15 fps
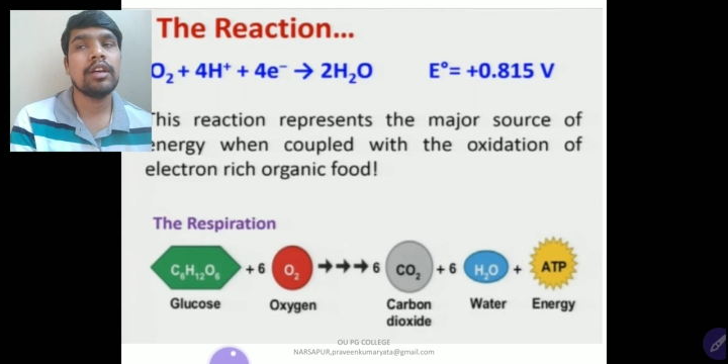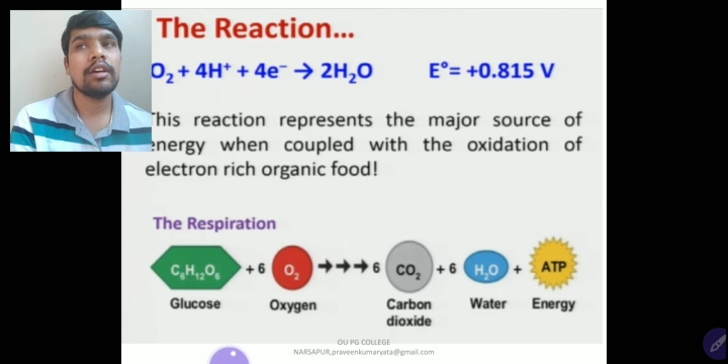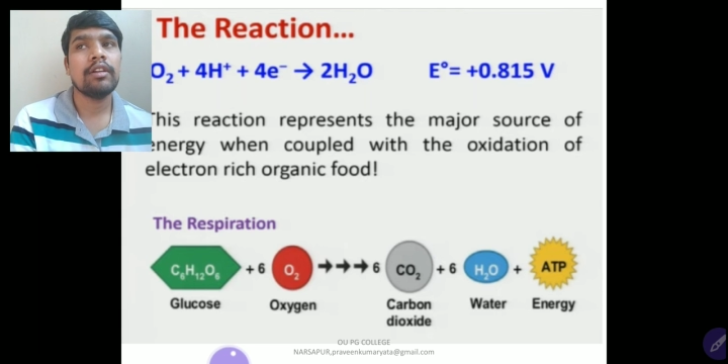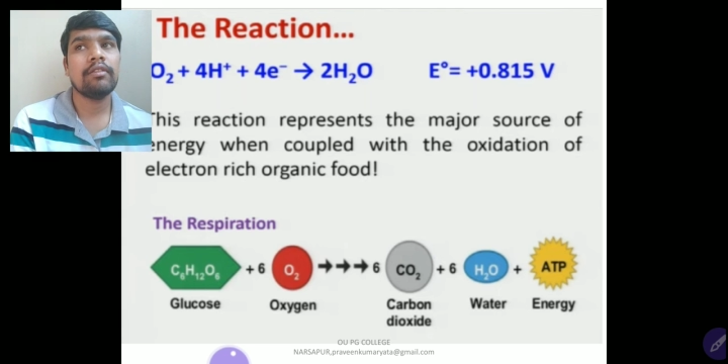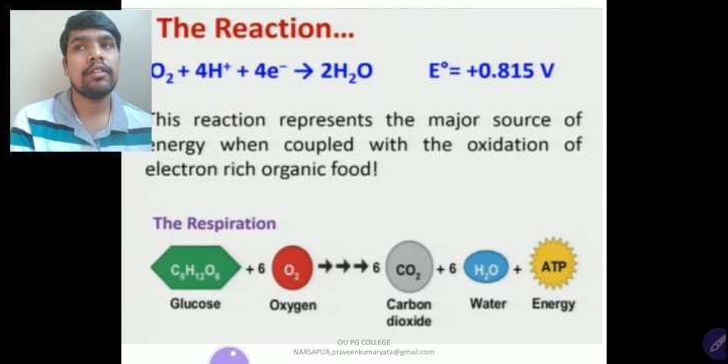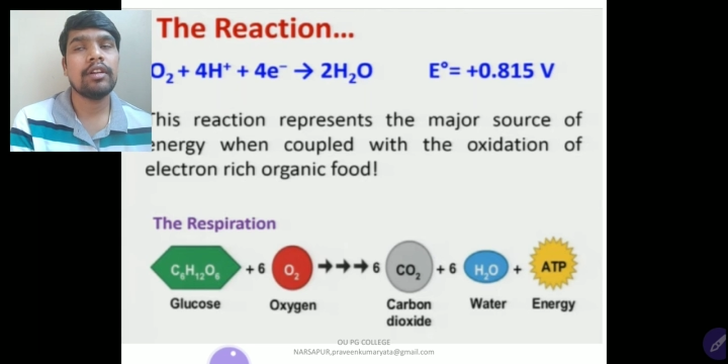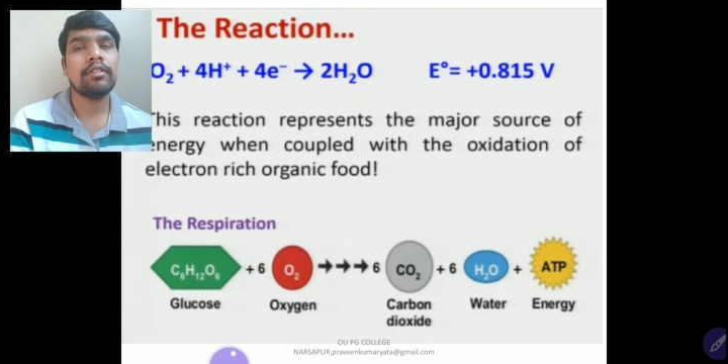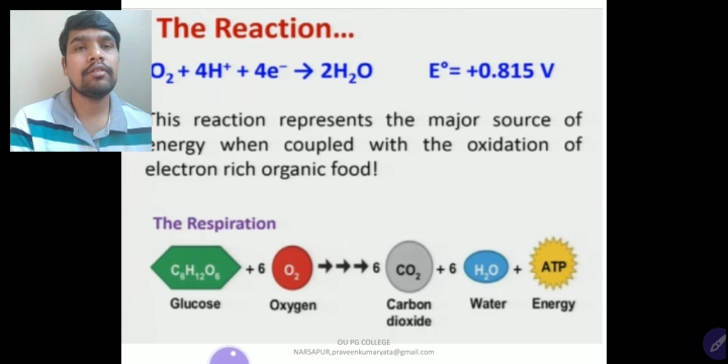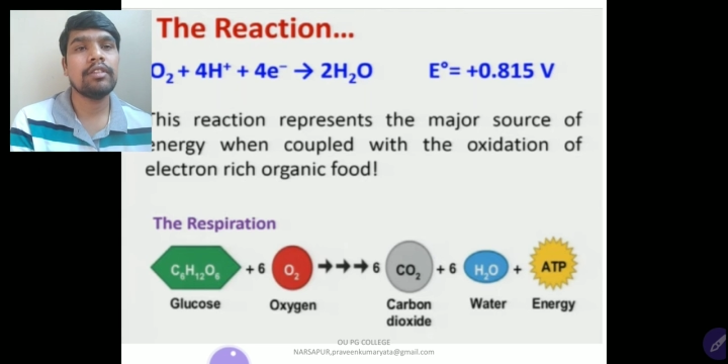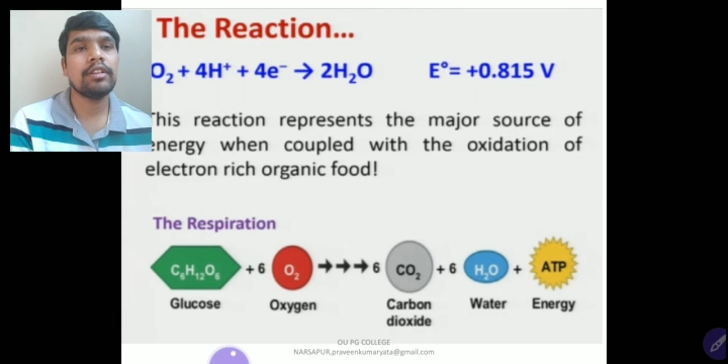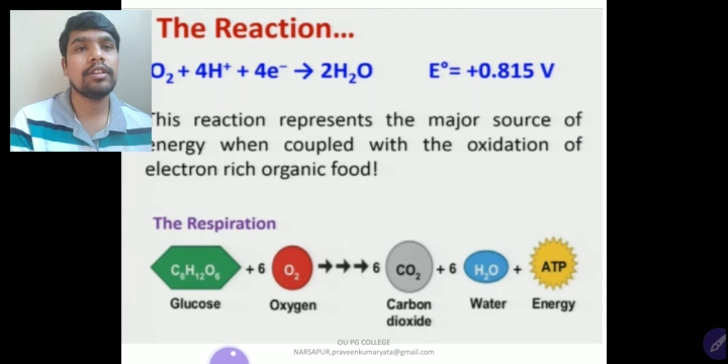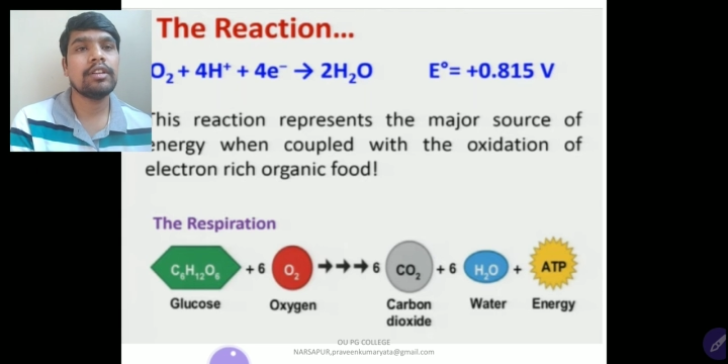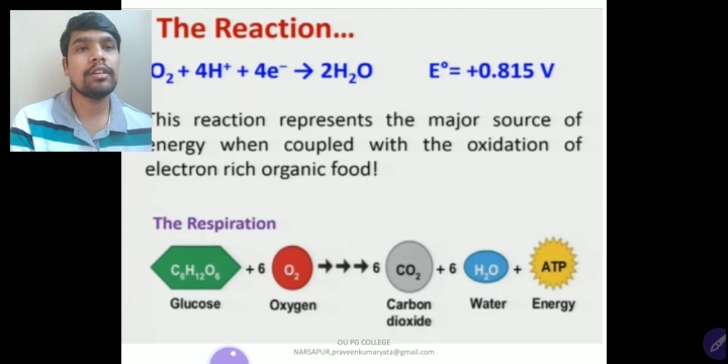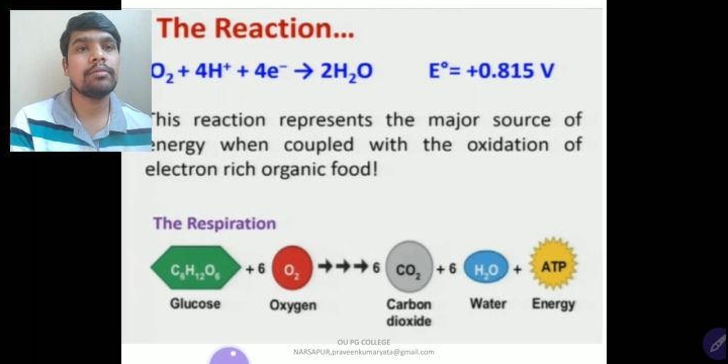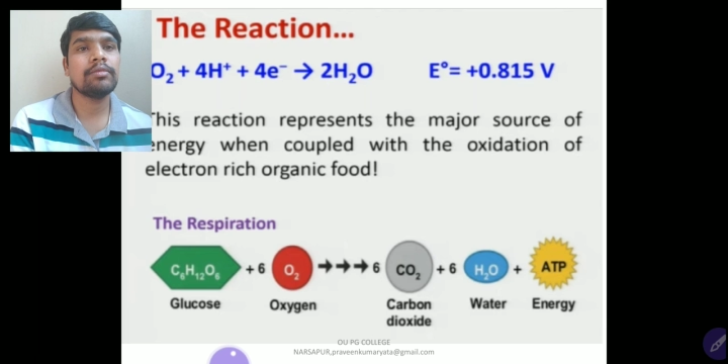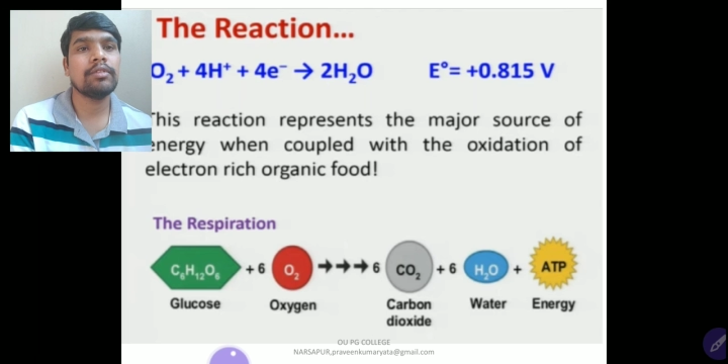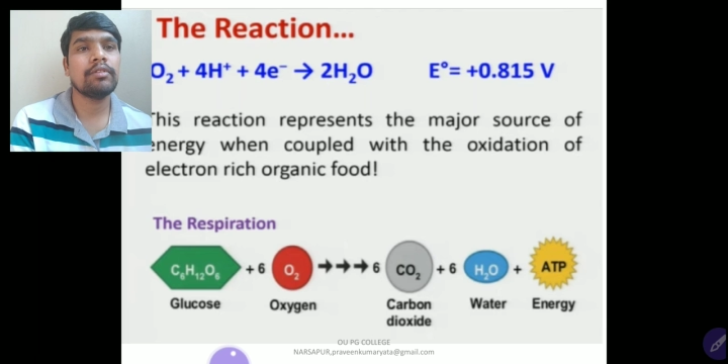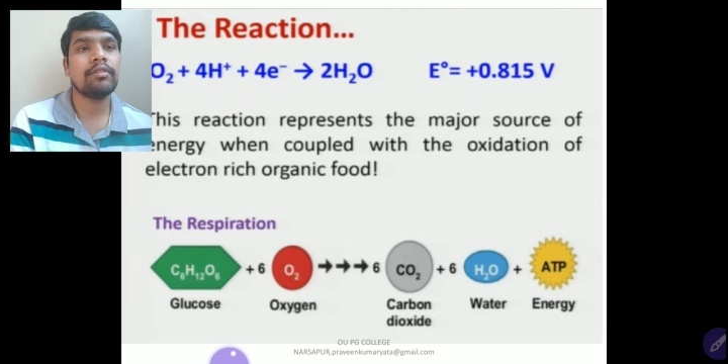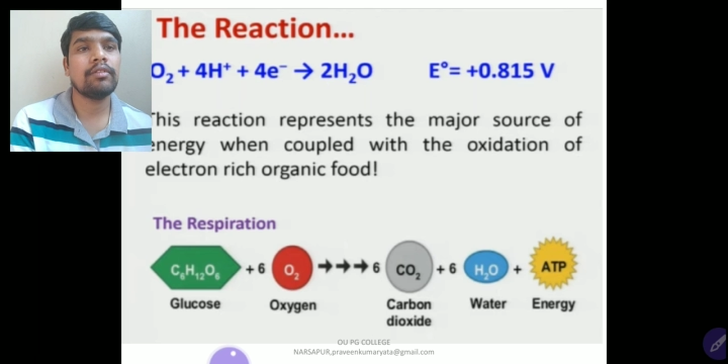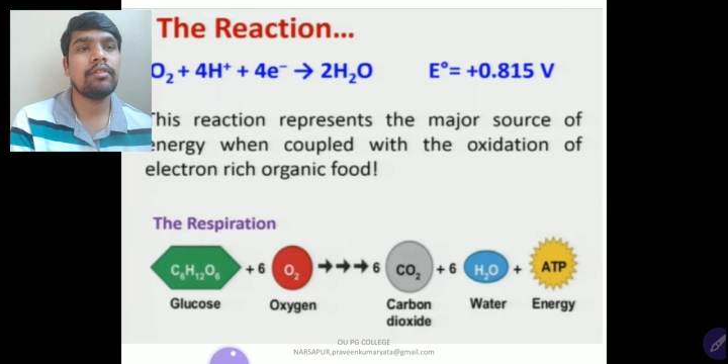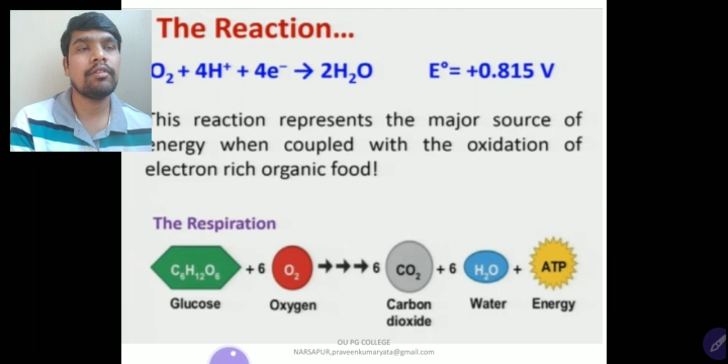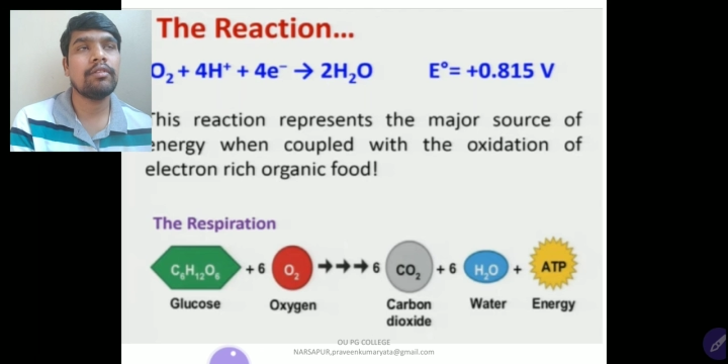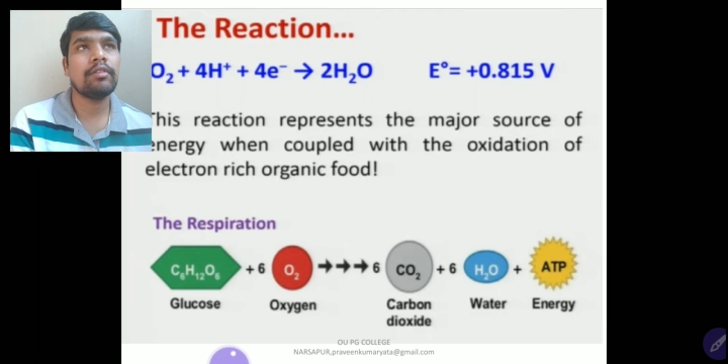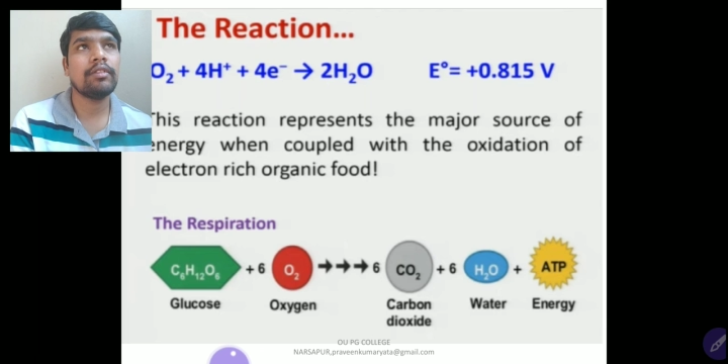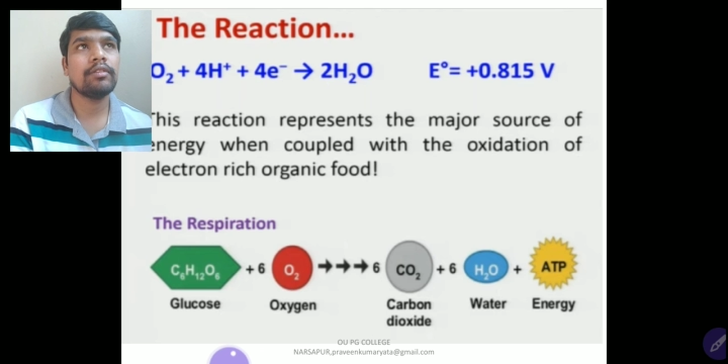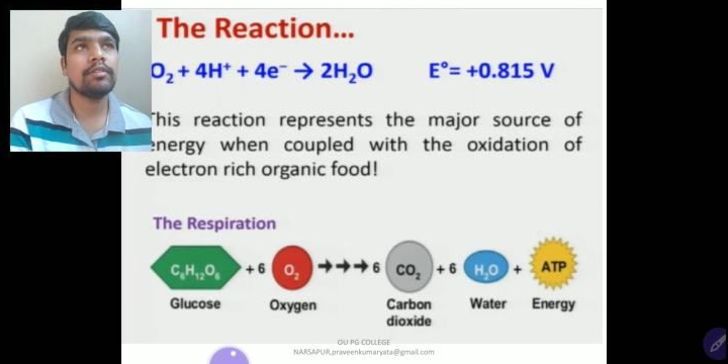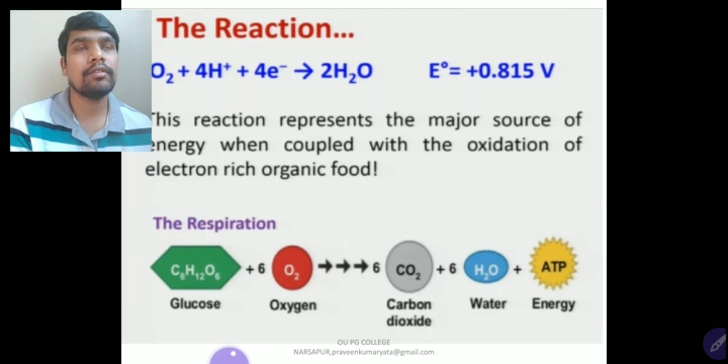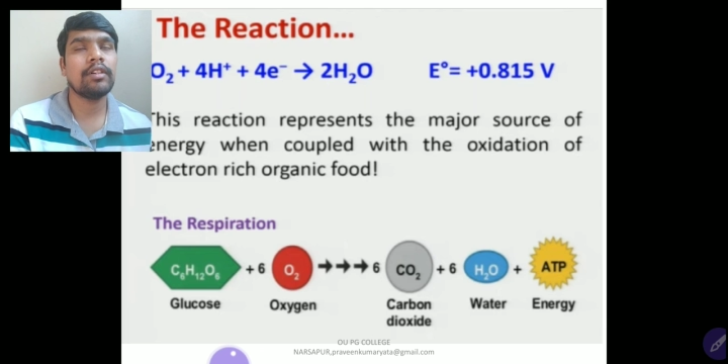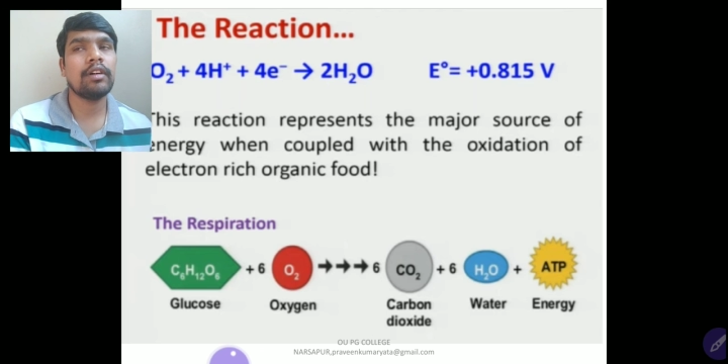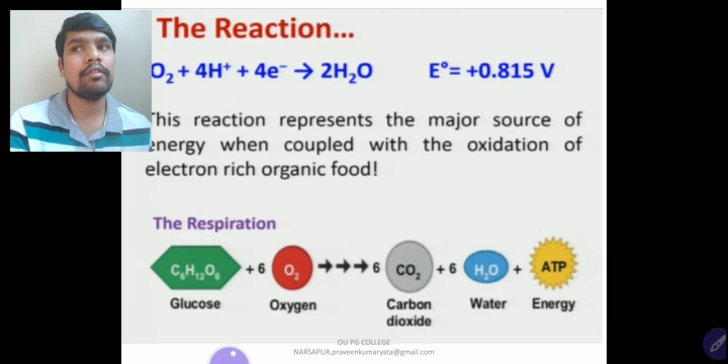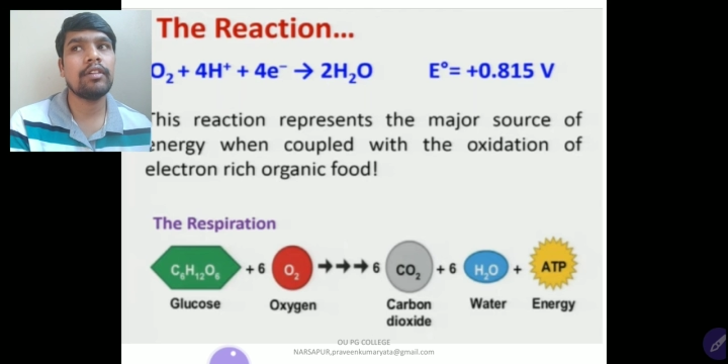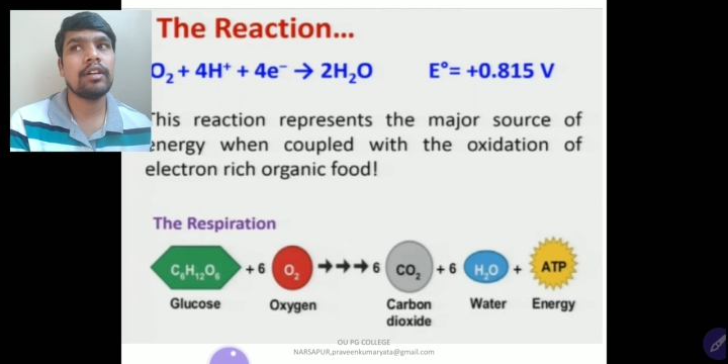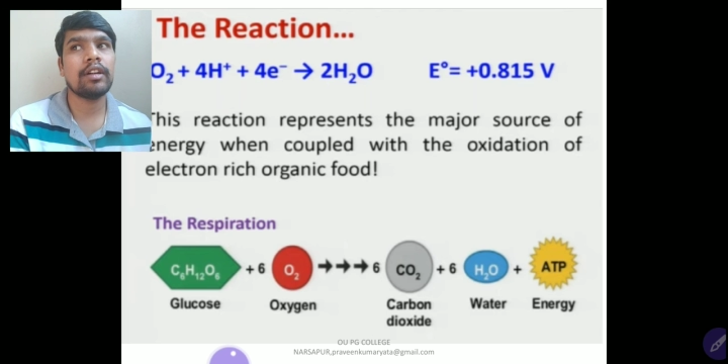our